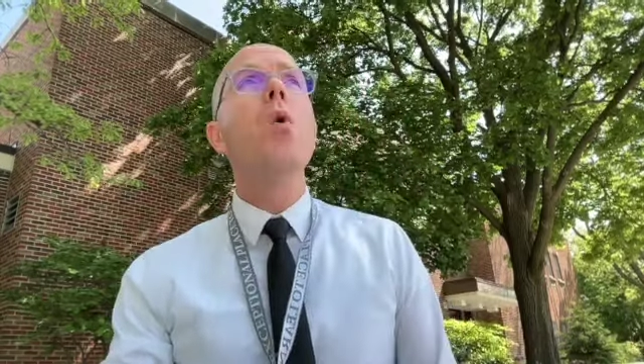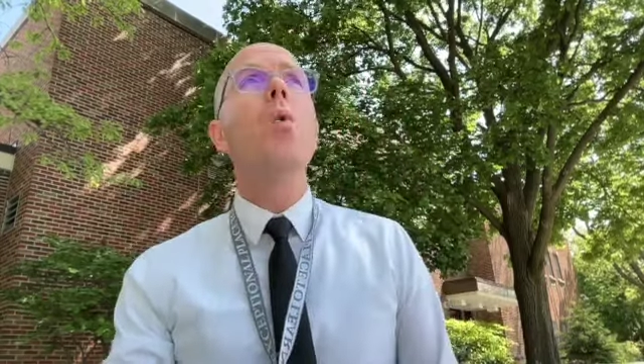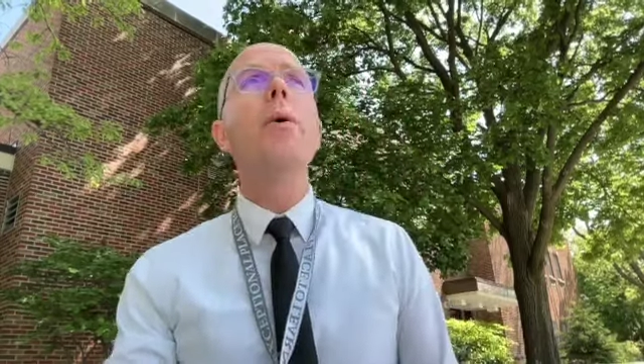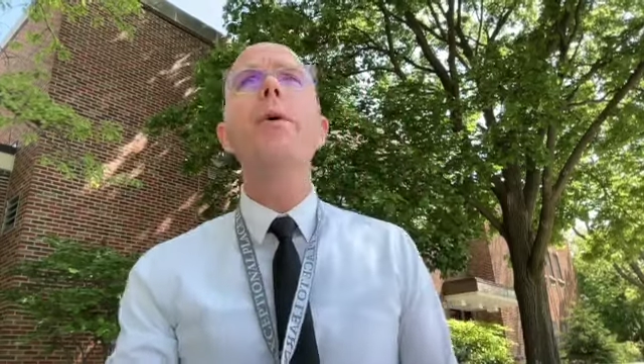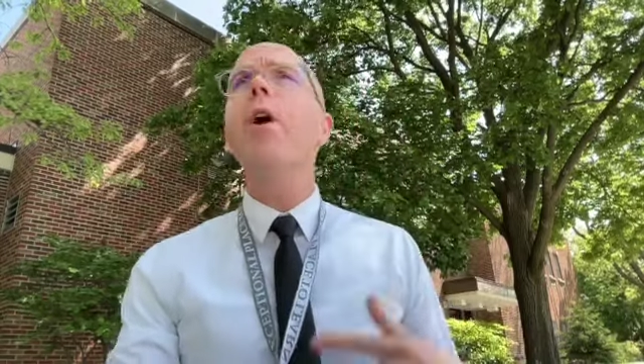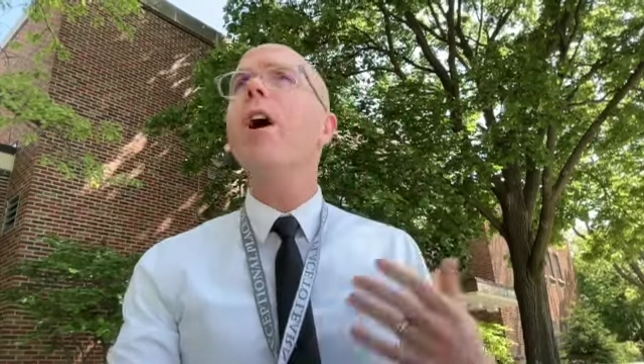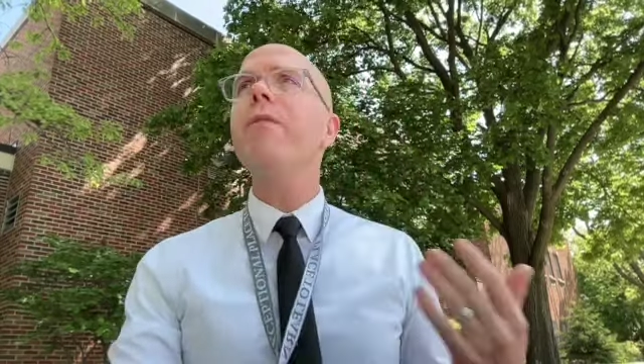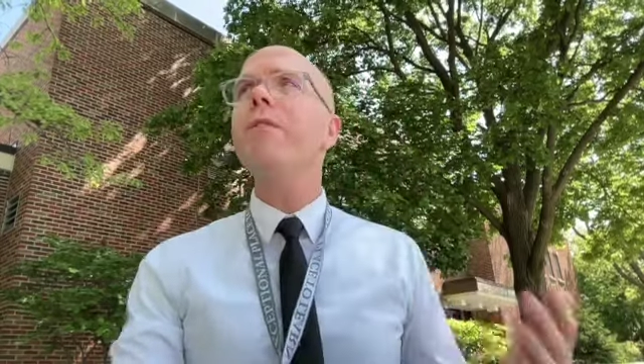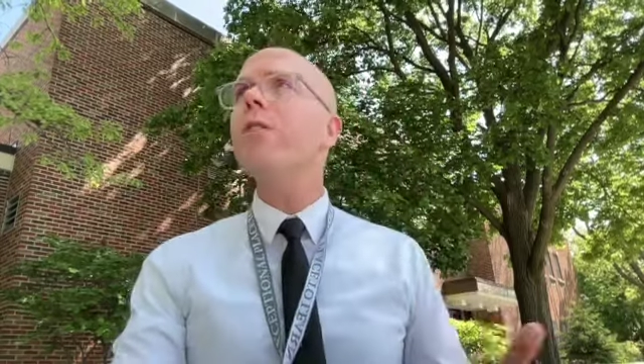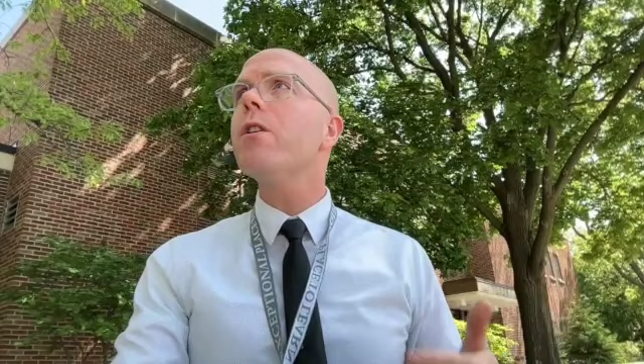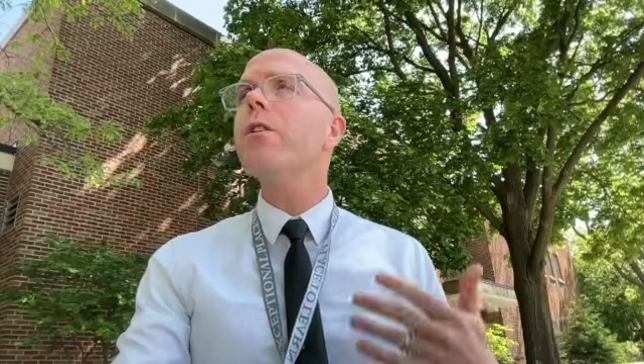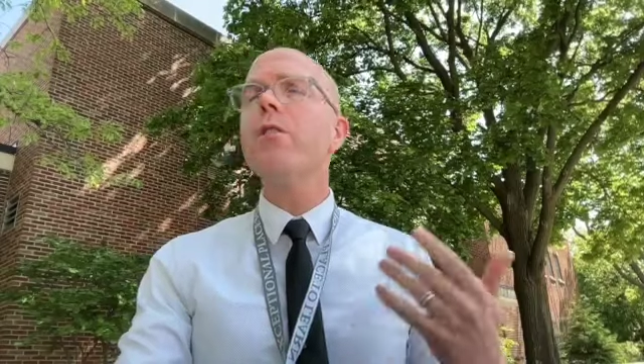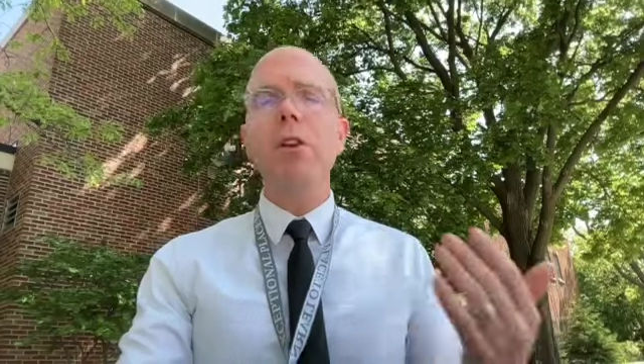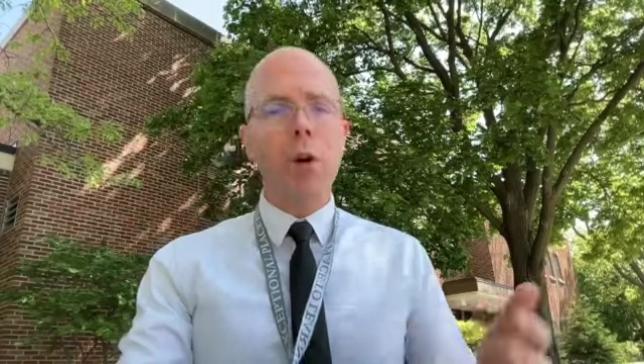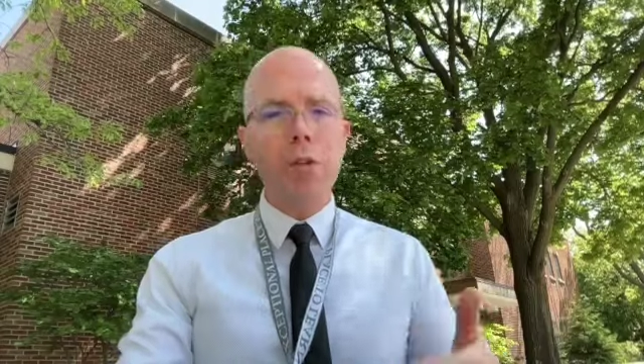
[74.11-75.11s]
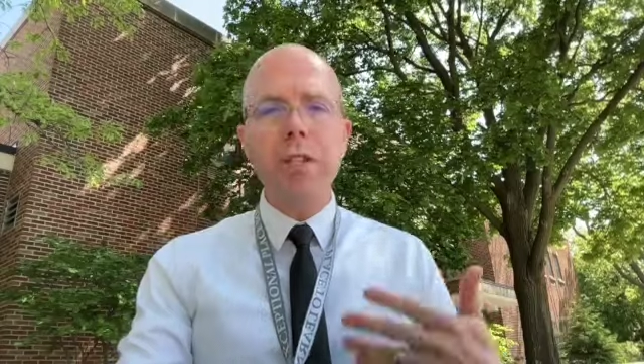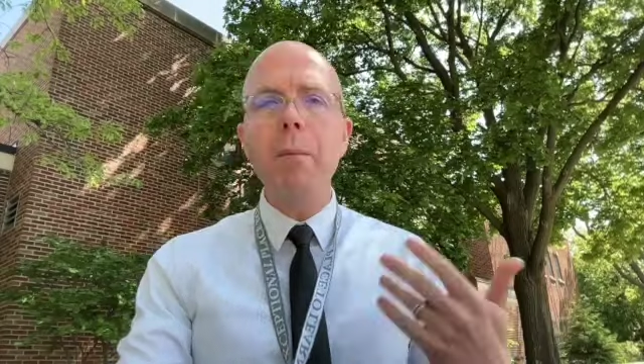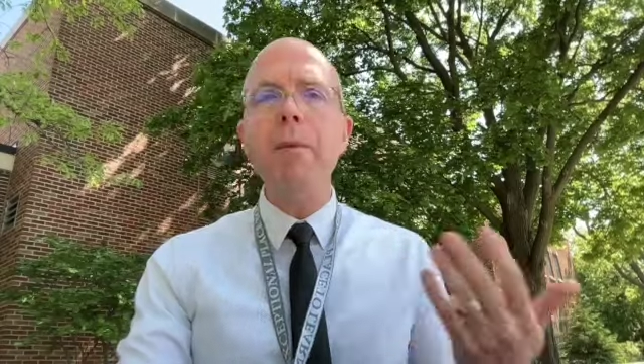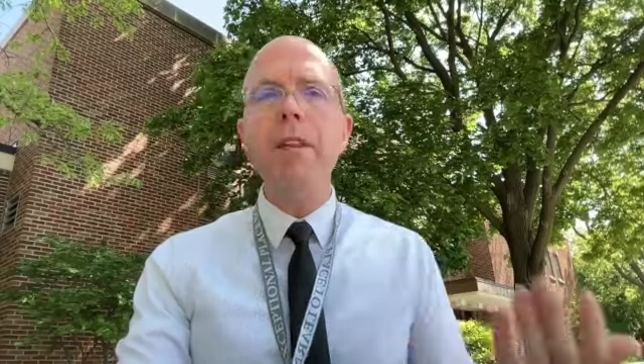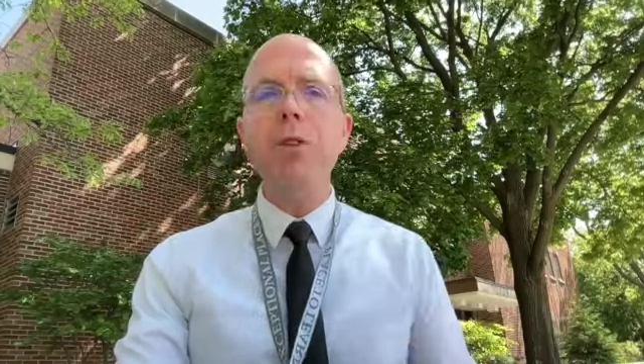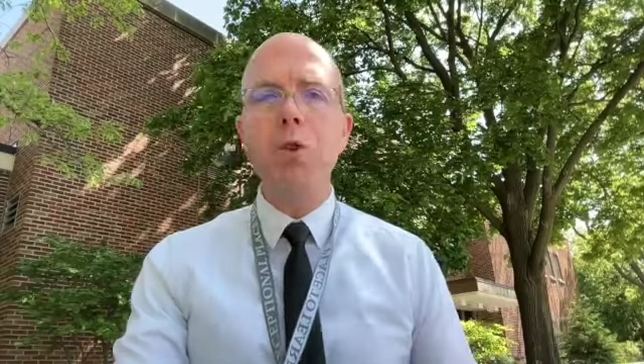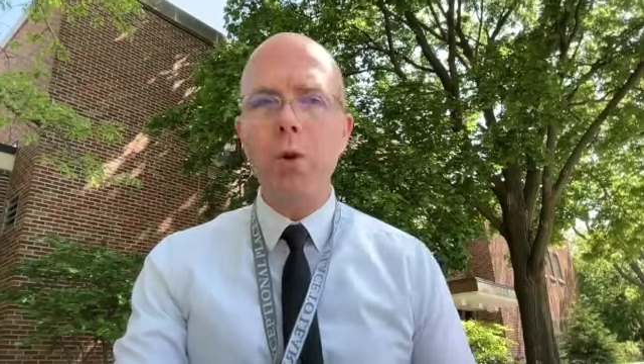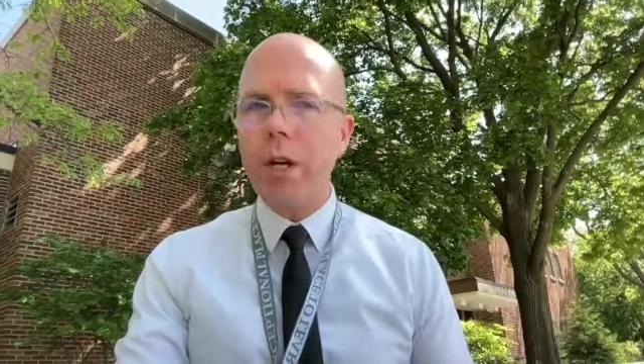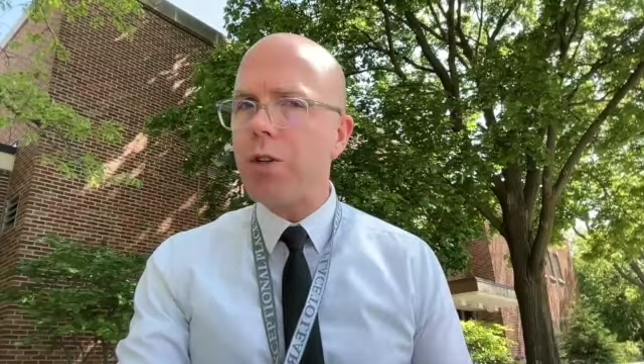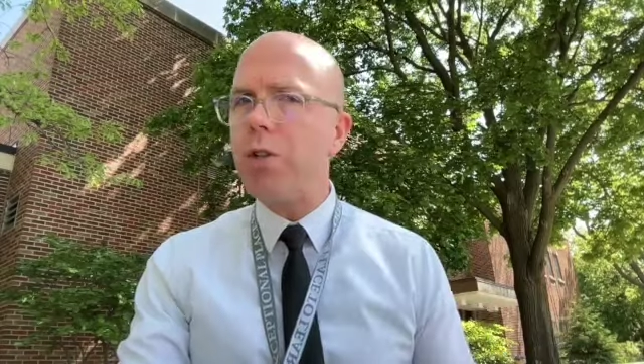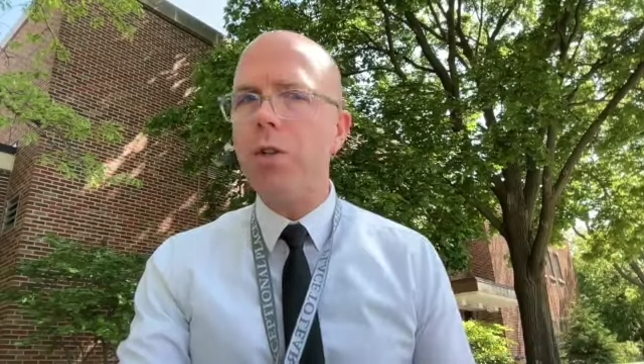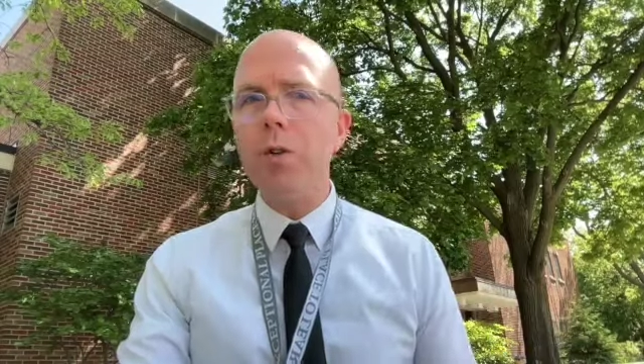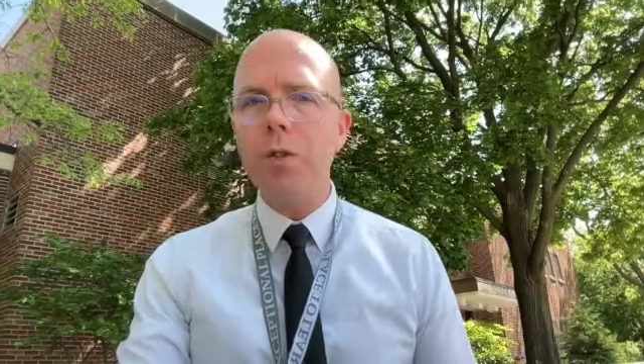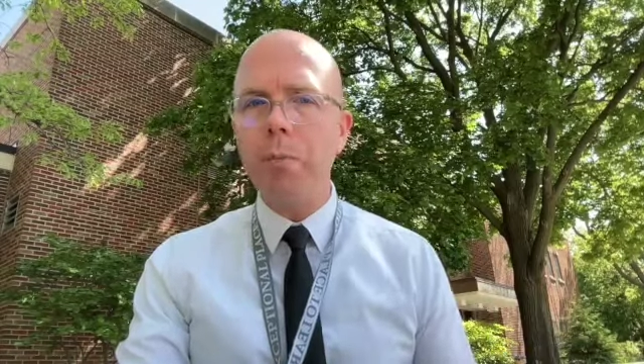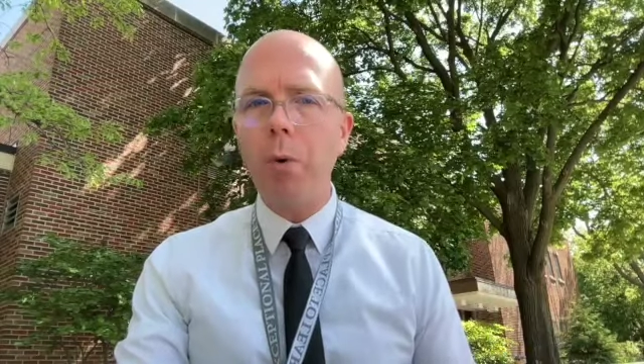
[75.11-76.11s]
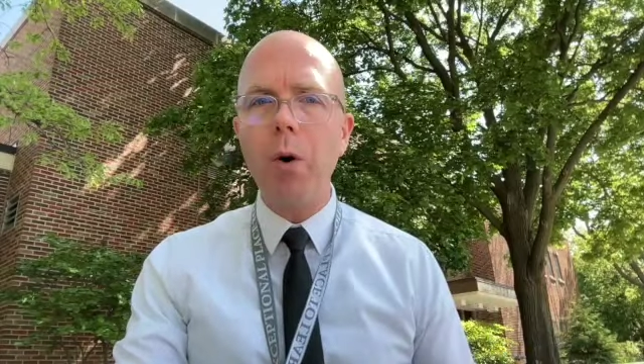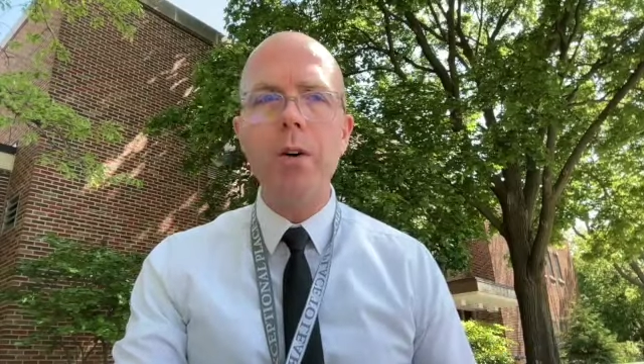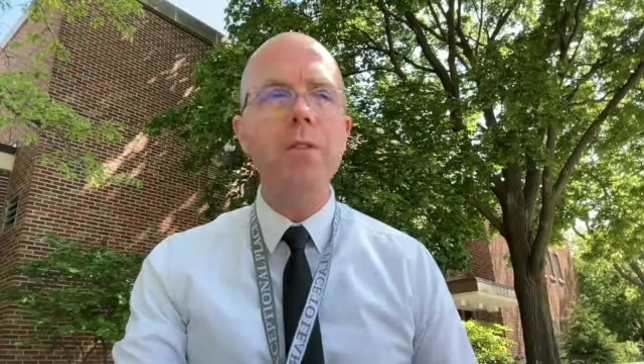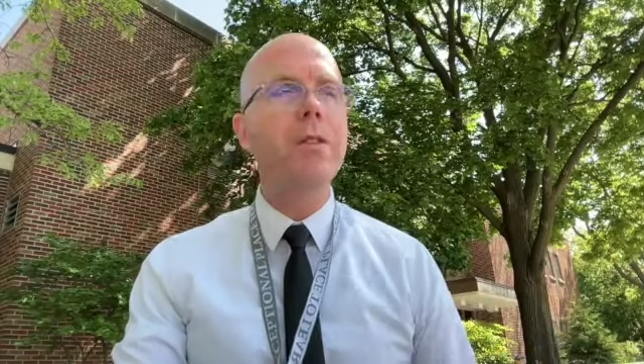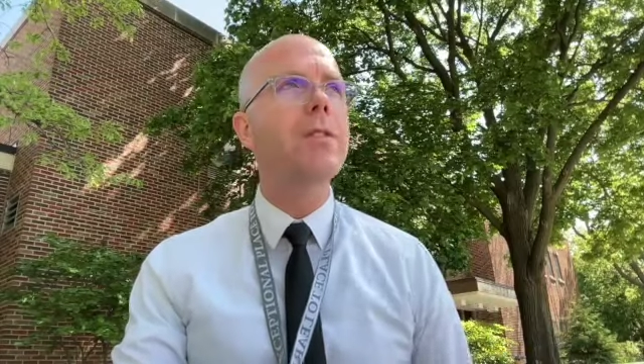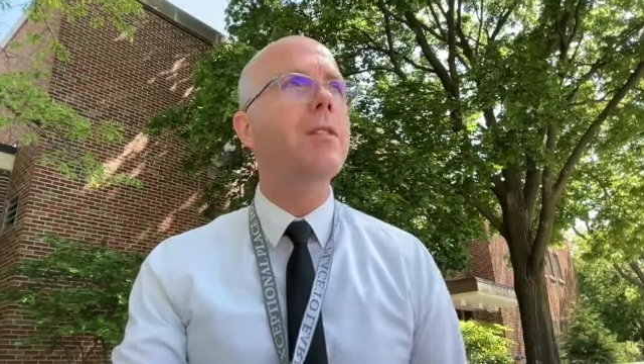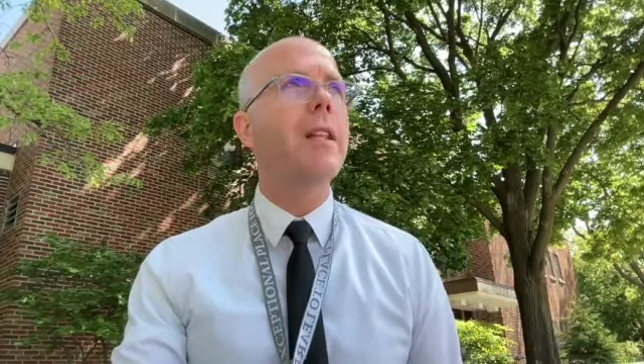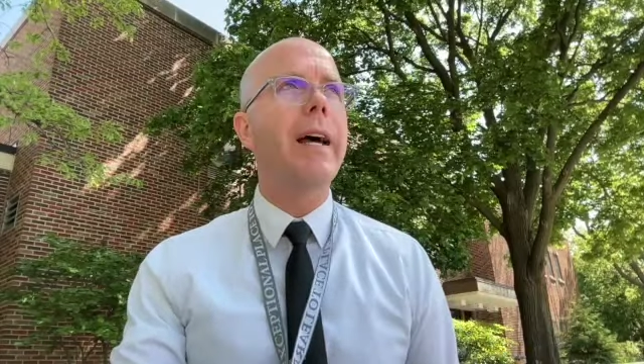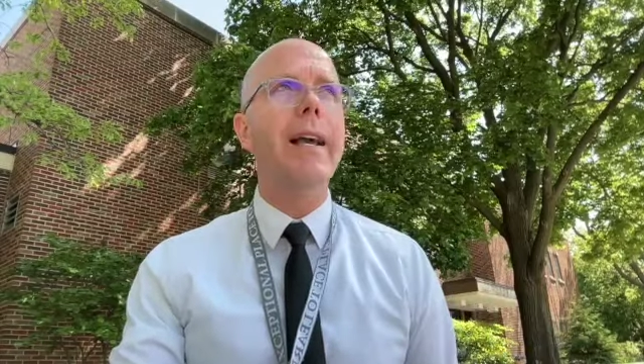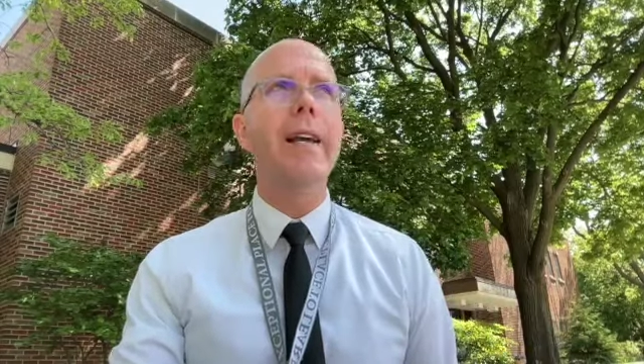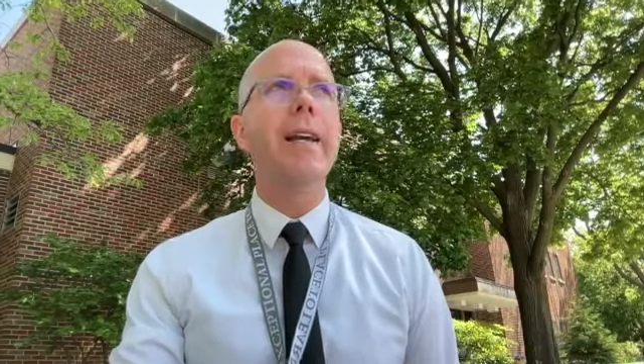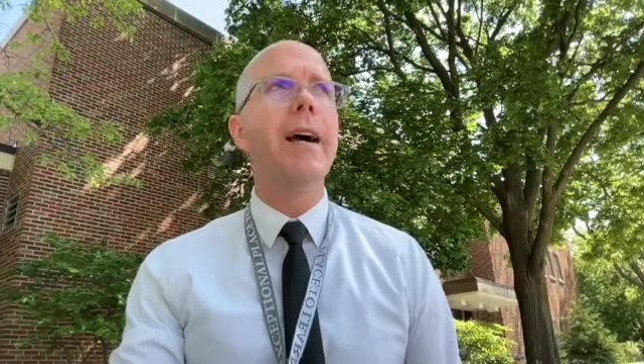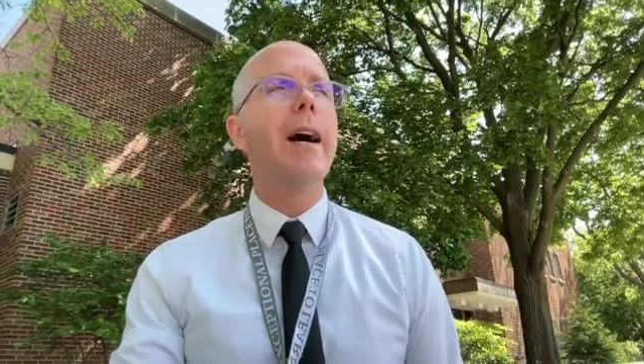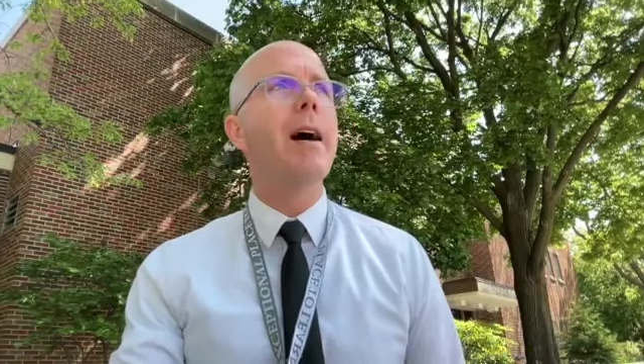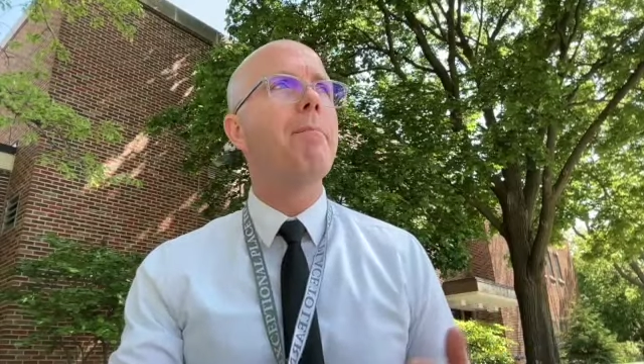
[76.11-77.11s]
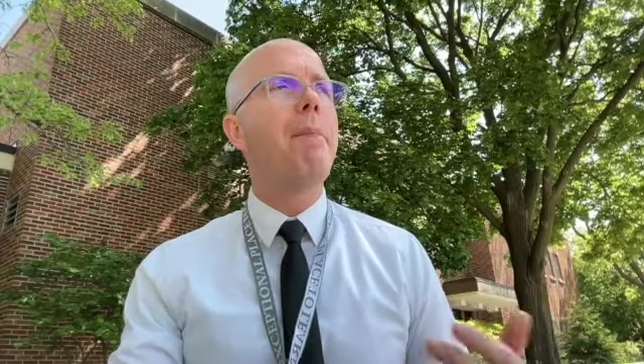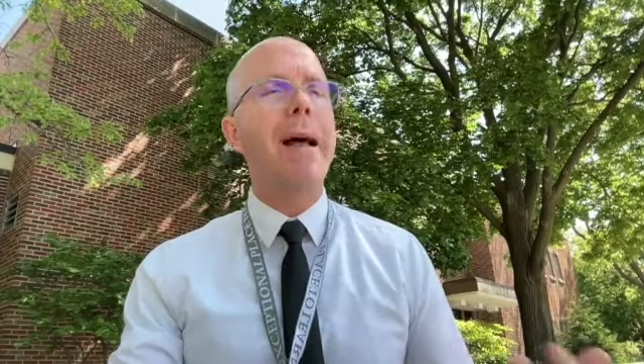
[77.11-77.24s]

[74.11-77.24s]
we would offer you know some of the traditional sports like uh,